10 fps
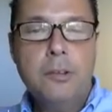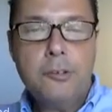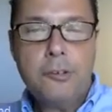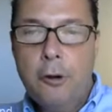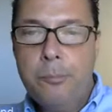
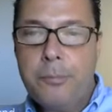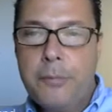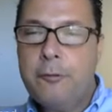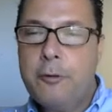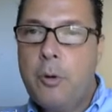So
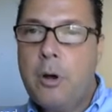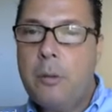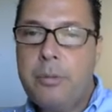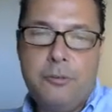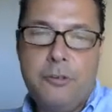if you
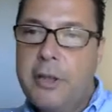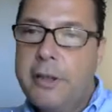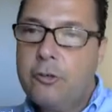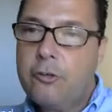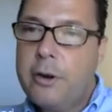are perhaps a
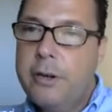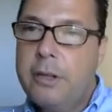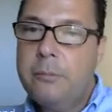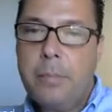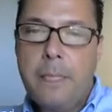day
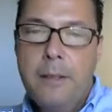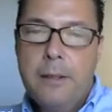trader,